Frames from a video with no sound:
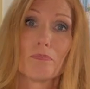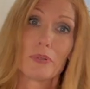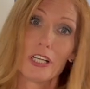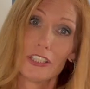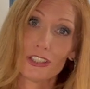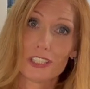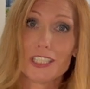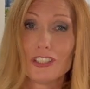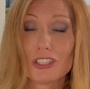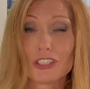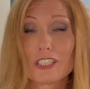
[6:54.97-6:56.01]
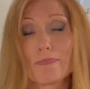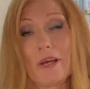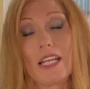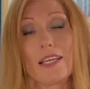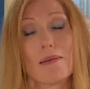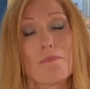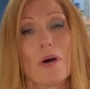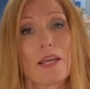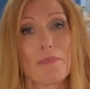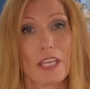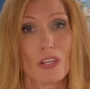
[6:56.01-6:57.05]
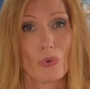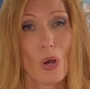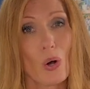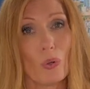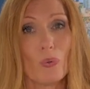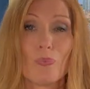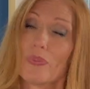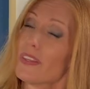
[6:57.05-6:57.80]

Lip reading: plus your insurance money might make you whole.